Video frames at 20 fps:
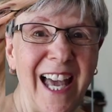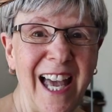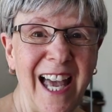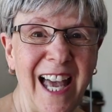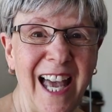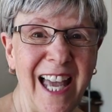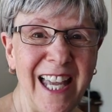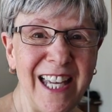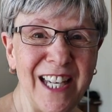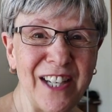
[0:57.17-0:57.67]

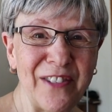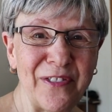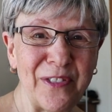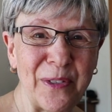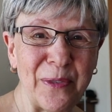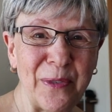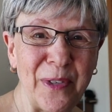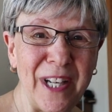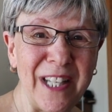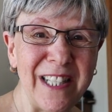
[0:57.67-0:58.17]
Hi
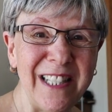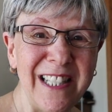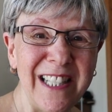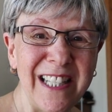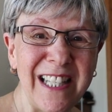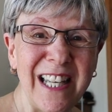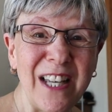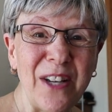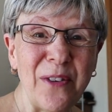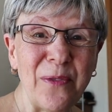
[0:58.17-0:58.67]
everyone.
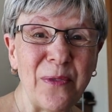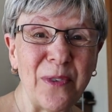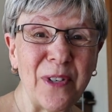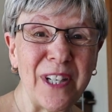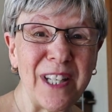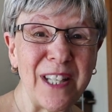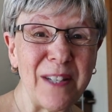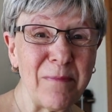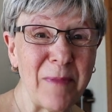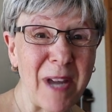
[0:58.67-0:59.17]
We're
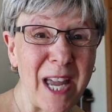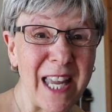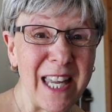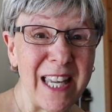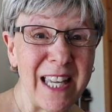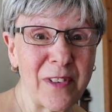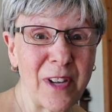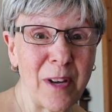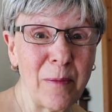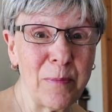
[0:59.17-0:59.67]
in
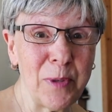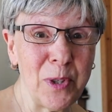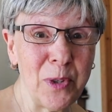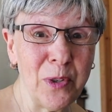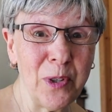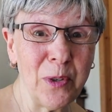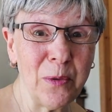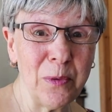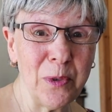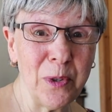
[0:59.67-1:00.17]
my
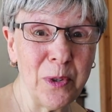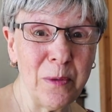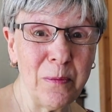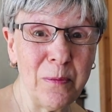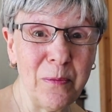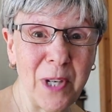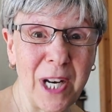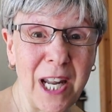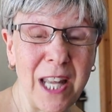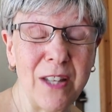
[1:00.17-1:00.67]
computer
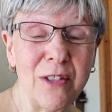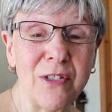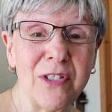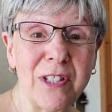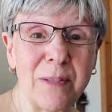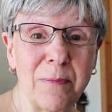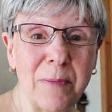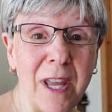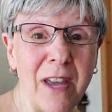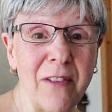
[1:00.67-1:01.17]
room. What I
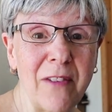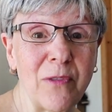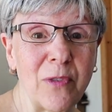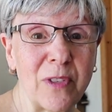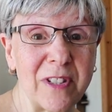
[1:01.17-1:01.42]
used to have